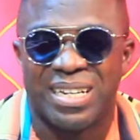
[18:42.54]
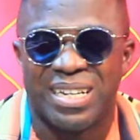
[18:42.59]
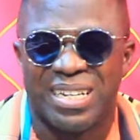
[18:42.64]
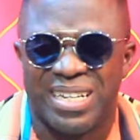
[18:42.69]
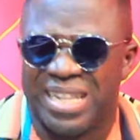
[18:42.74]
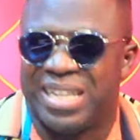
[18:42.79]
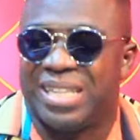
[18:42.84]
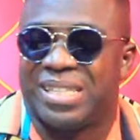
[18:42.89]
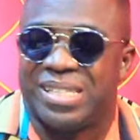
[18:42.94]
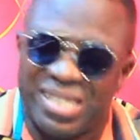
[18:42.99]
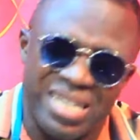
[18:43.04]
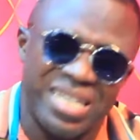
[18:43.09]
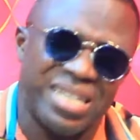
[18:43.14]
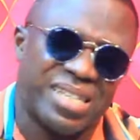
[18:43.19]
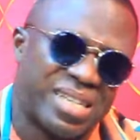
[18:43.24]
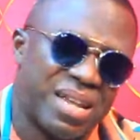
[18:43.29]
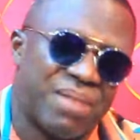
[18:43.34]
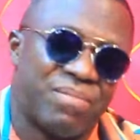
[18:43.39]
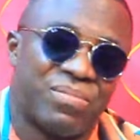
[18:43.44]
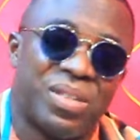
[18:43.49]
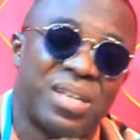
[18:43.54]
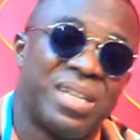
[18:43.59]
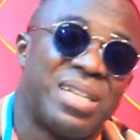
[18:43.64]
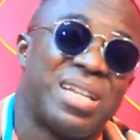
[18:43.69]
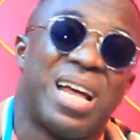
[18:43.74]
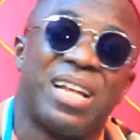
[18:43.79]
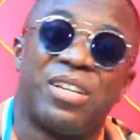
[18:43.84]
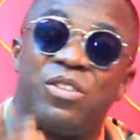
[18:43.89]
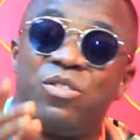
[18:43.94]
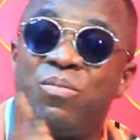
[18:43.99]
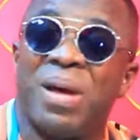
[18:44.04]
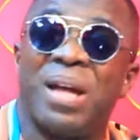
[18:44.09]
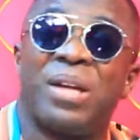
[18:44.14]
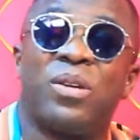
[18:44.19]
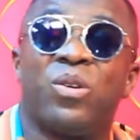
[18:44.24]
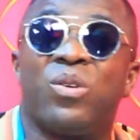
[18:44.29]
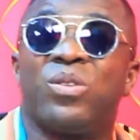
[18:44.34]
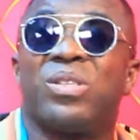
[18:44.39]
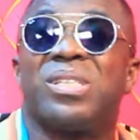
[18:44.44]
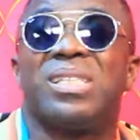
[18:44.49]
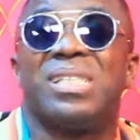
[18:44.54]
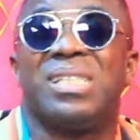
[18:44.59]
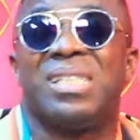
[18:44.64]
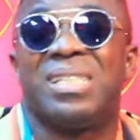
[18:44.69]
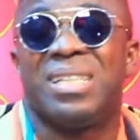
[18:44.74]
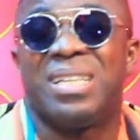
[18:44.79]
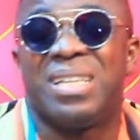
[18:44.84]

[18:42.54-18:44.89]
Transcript: They see something that you might not see.